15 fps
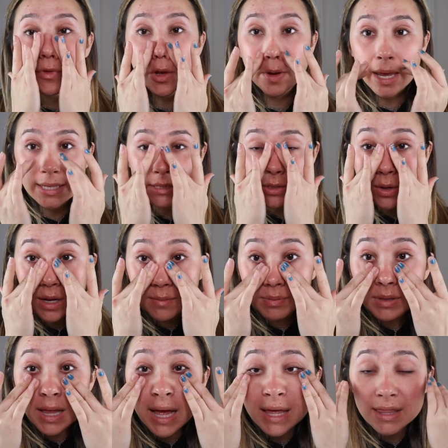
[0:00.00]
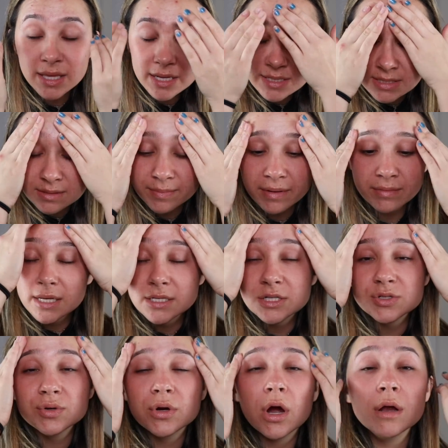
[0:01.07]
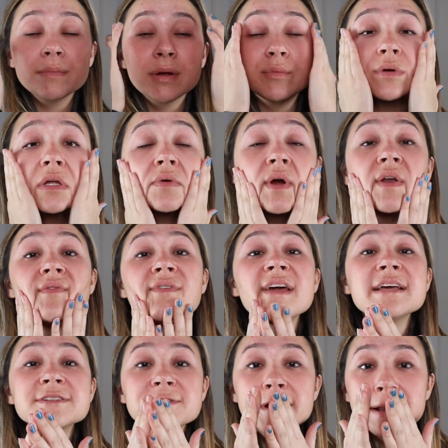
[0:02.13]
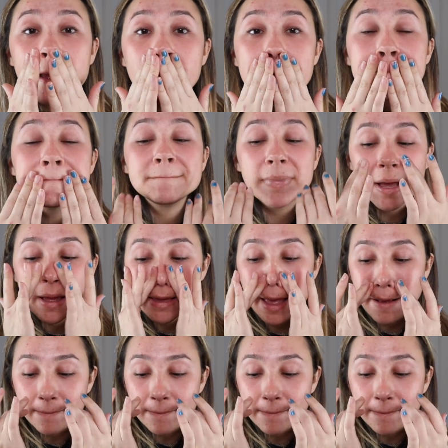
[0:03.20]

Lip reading: Okay, so I apply this. Disregard my really red face right now, but yeah.